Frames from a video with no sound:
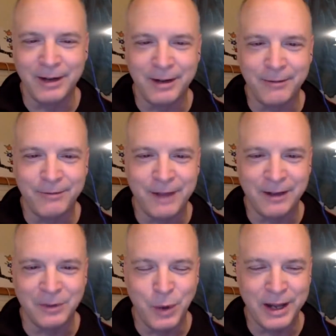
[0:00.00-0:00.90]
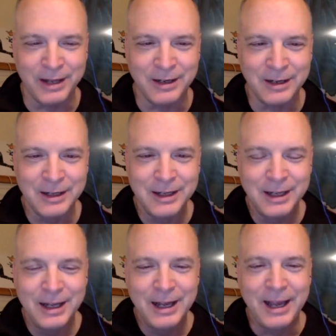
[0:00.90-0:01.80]
and it found its way in.
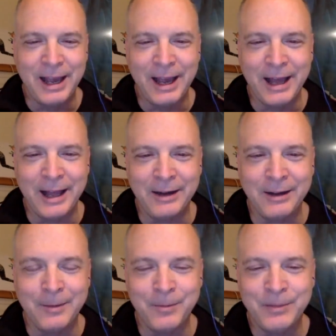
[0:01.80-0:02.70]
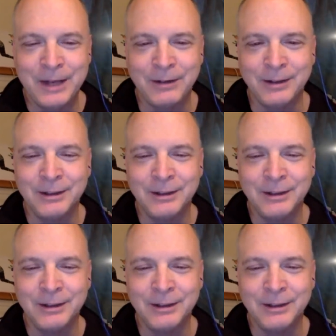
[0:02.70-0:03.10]
And um, now